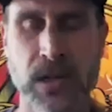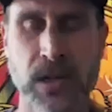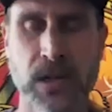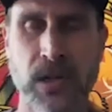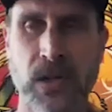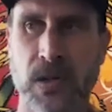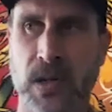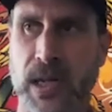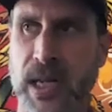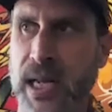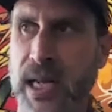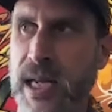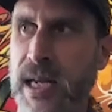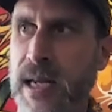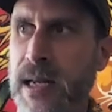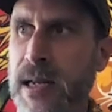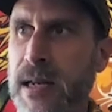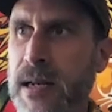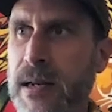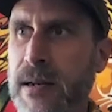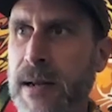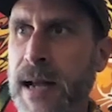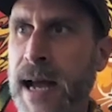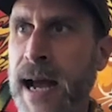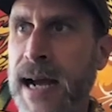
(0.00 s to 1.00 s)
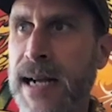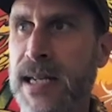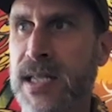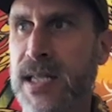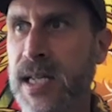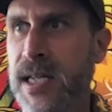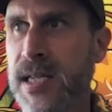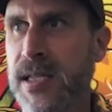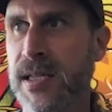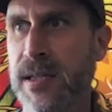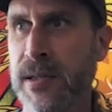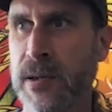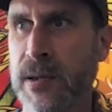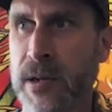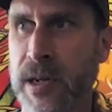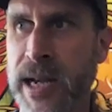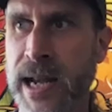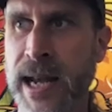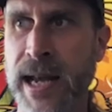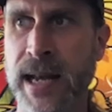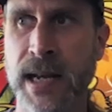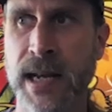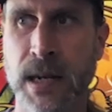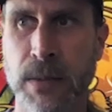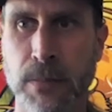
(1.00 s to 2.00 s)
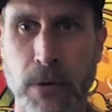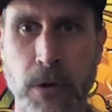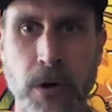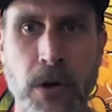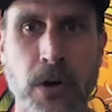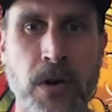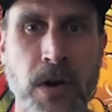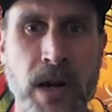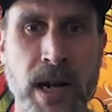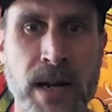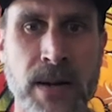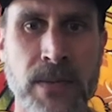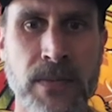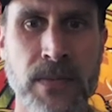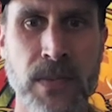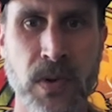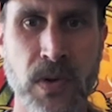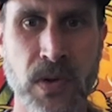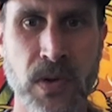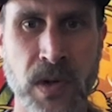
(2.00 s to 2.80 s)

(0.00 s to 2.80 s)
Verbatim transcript: you can't access the organic program,